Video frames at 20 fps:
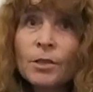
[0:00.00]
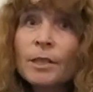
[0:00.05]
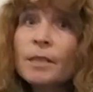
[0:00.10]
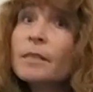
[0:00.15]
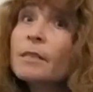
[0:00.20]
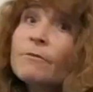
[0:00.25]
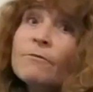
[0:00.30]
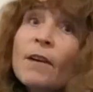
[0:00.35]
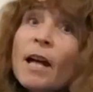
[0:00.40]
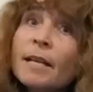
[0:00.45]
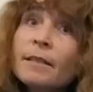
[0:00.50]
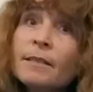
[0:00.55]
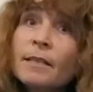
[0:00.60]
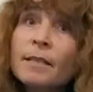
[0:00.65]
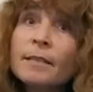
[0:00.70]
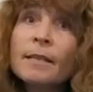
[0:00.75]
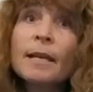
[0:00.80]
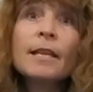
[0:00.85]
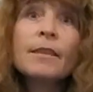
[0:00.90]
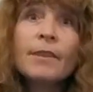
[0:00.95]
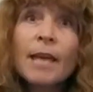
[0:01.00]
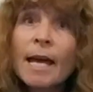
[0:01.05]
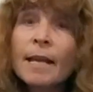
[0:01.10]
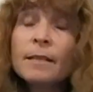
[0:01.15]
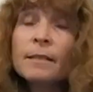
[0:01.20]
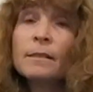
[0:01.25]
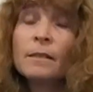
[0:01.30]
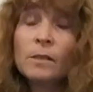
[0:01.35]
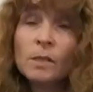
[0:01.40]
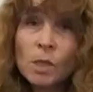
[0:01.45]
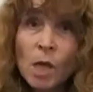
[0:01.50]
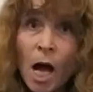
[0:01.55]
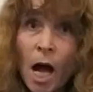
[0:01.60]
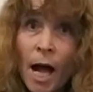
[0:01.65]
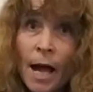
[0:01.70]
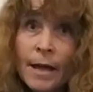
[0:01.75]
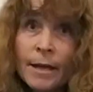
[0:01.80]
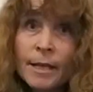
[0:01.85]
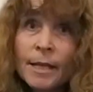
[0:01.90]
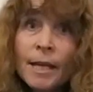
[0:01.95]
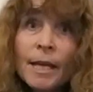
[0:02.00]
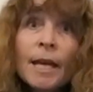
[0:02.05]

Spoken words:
Because the fact is, that is a lie.